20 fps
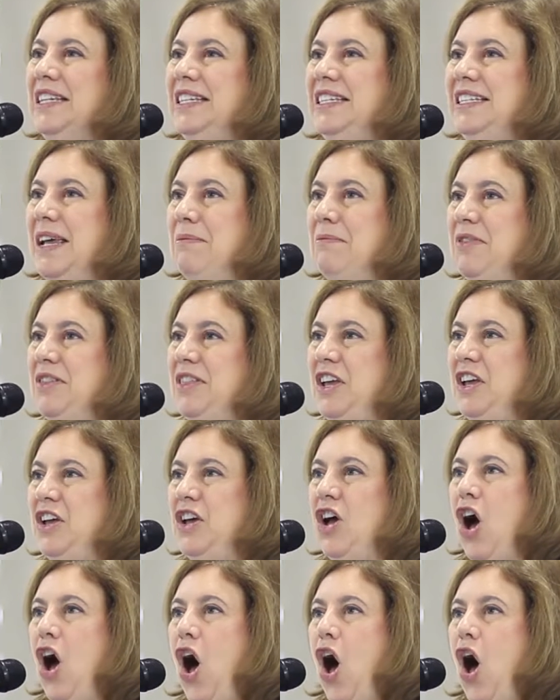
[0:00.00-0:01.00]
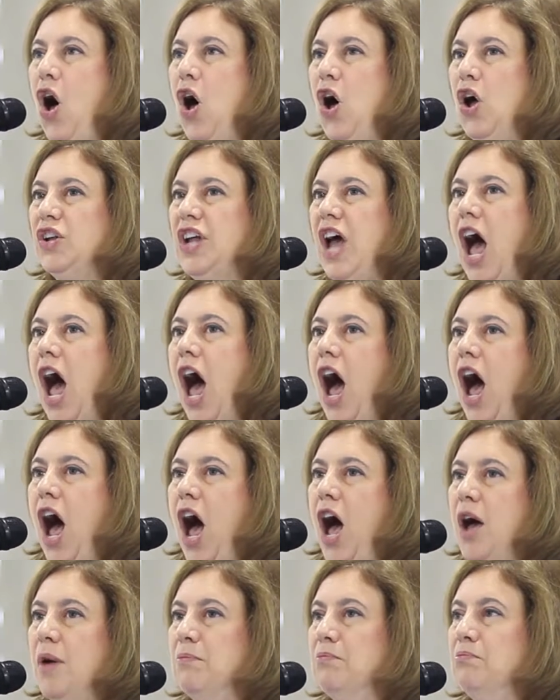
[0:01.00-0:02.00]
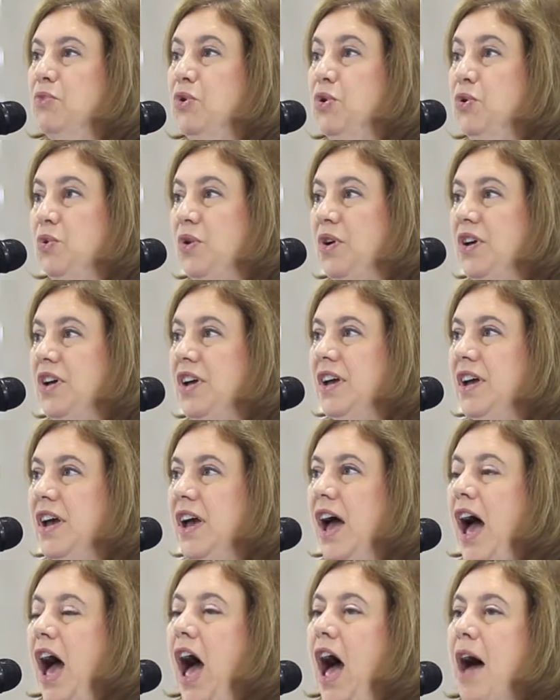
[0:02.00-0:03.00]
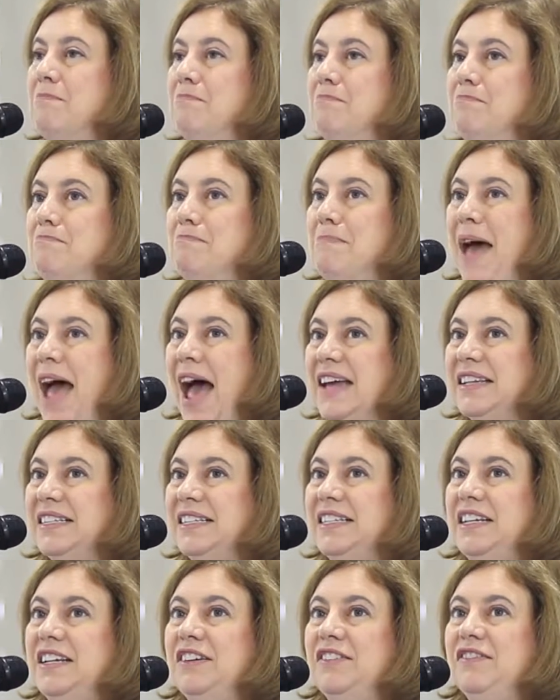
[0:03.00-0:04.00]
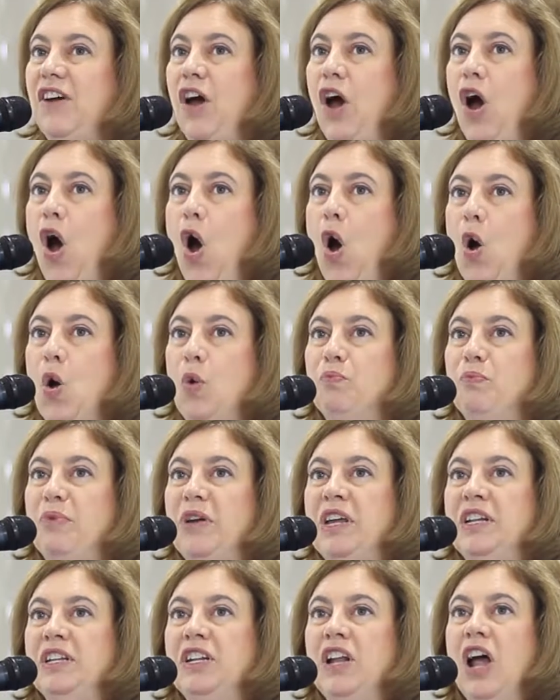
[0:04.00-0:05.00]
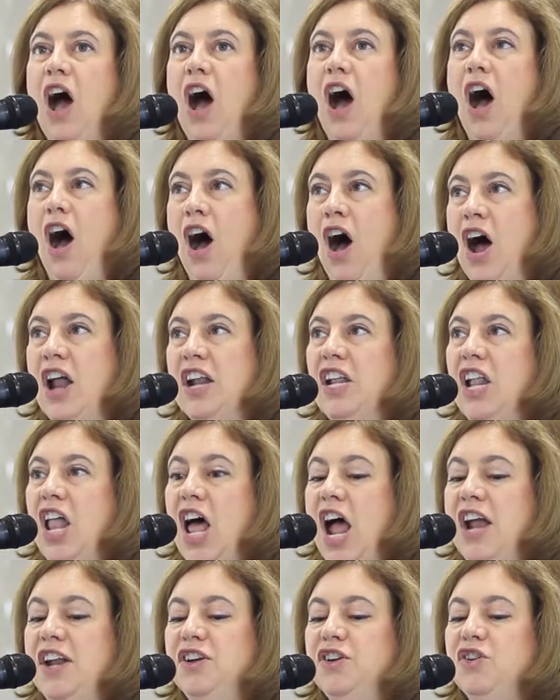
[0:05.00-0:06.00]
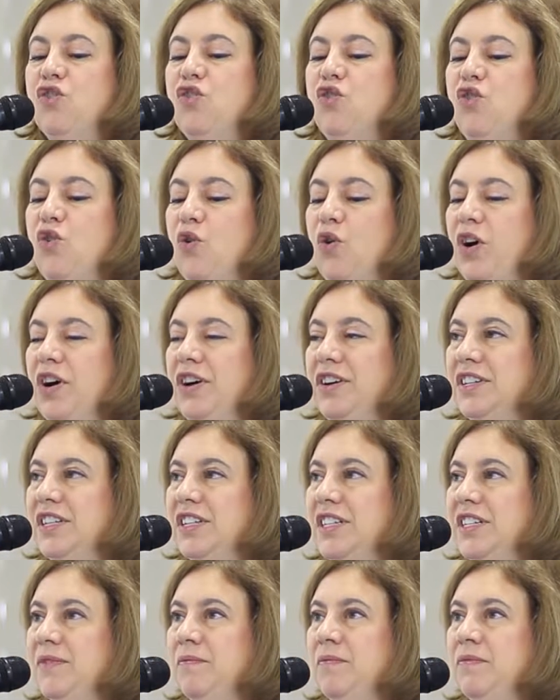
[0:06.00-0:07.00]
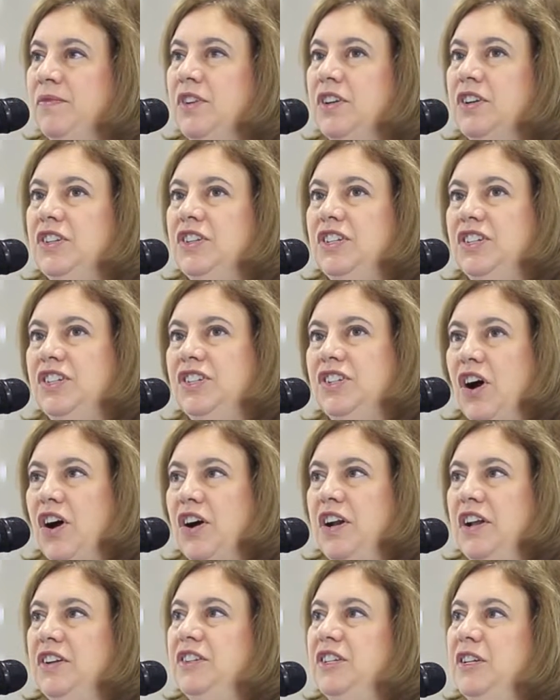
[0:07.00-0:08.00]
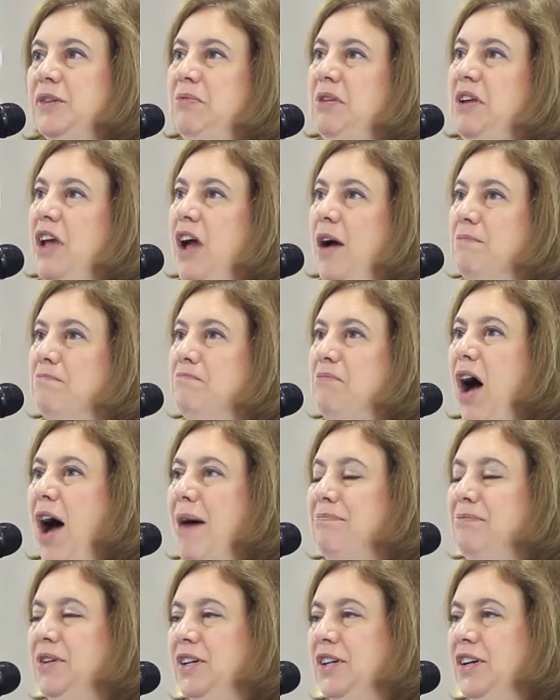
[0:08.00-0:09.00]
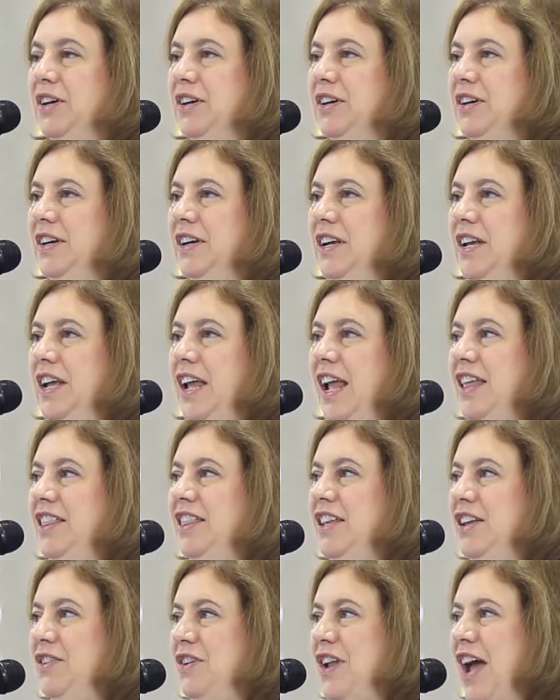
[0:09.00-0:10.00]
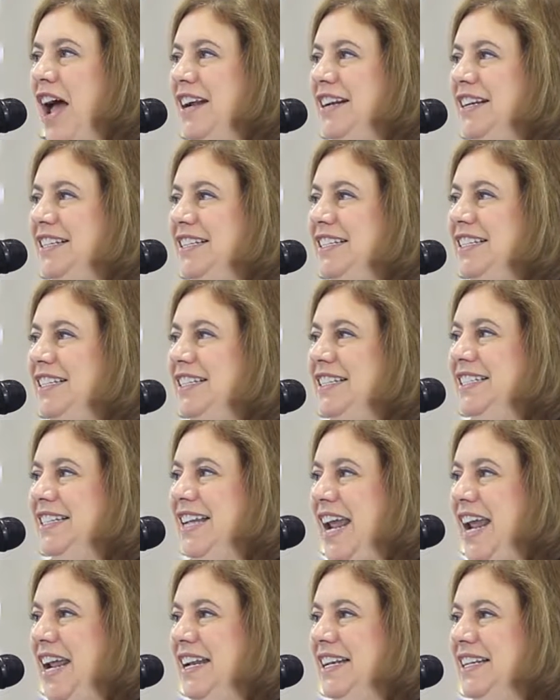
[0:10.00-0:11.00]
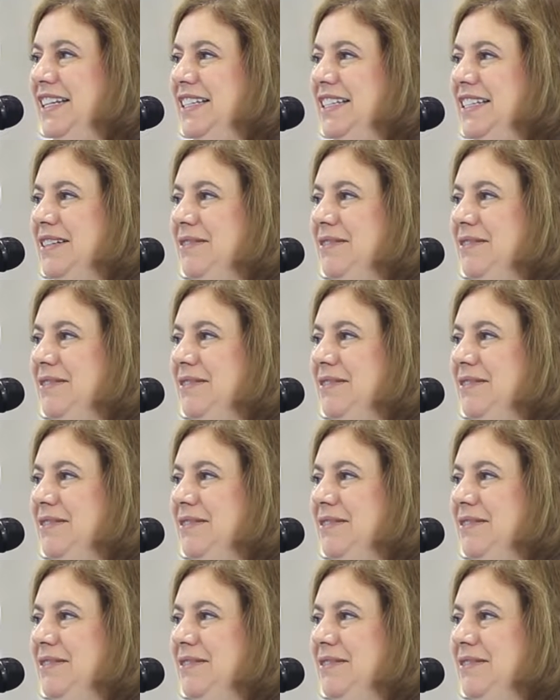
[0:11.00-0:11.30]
something called a MOOC, a massive open online course, started to become popular in the United States.